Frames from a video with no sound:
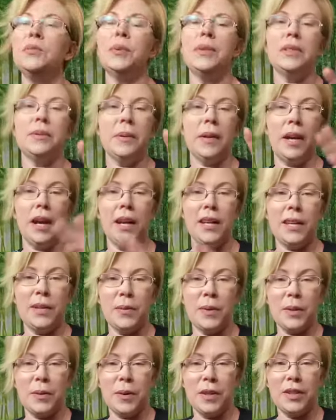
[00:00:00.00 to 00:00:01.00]
been to my hiking
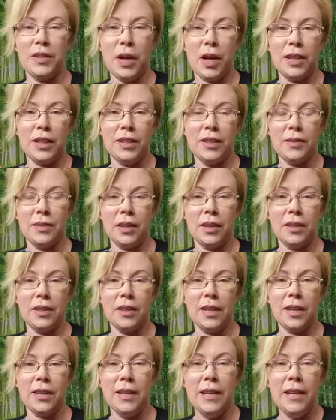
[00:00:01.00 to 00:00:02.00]
101 talk, you've heard
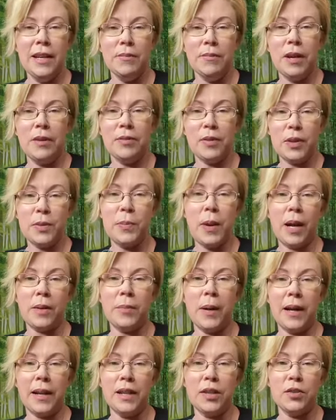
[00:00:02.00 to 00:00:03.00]
that my first
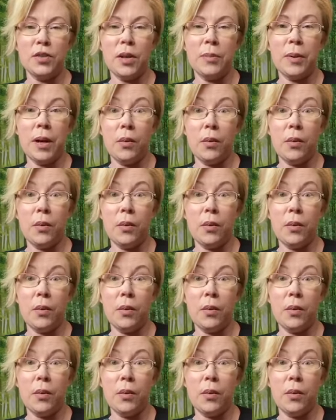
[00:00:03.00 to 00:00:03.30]
backpacking trip,